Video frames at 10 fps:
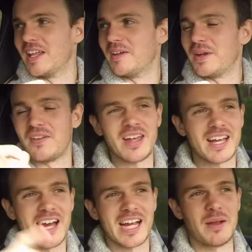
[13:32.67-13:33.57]
I mean, if
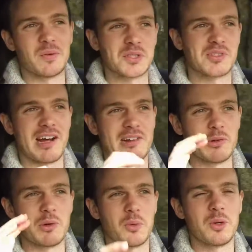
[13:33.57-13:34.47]
that car came to Australia, it would,